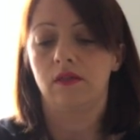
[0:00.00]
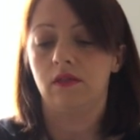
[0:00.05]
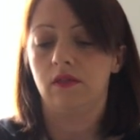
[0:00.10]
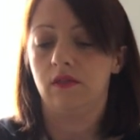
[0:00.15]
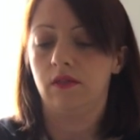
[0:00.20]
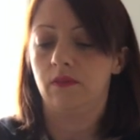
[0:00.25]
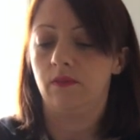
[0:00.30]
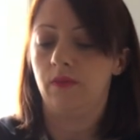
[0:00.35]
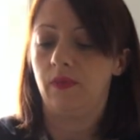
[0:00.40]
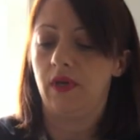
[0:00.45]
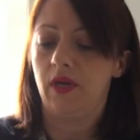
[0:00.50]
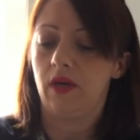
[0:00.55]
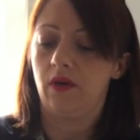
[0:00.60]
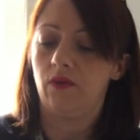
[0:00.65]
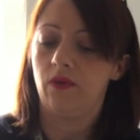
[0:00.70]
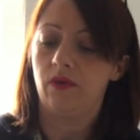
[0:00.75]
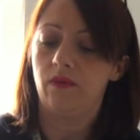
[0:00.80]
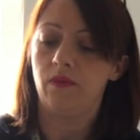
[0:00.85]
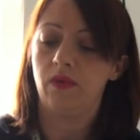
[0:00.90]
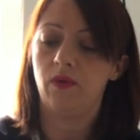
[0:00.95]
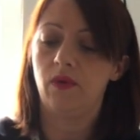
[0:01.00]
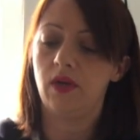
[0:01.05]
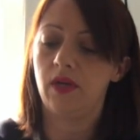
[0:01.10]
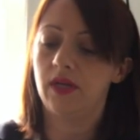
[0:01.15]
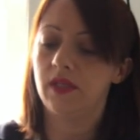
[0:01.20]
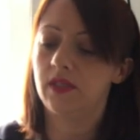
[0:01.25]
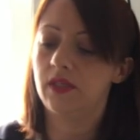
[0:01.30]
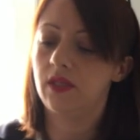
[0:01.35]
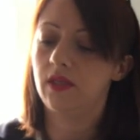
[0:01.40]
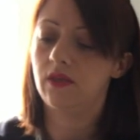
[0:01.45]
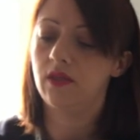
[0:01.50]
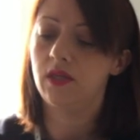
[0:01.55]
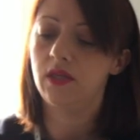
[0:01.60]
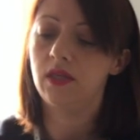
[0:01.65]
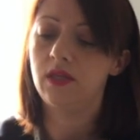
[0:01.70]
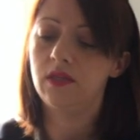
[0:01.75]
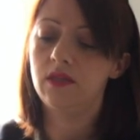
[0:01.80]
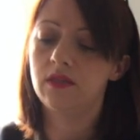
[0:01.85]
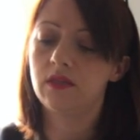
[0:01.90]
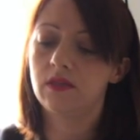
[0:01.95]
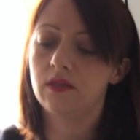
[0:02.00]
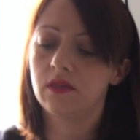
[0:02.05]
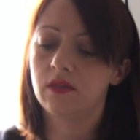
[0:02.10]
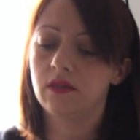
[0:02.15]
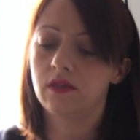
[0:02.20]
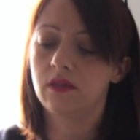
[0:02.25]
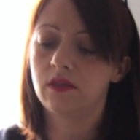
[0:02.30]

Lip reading: Just bear with me while I do this,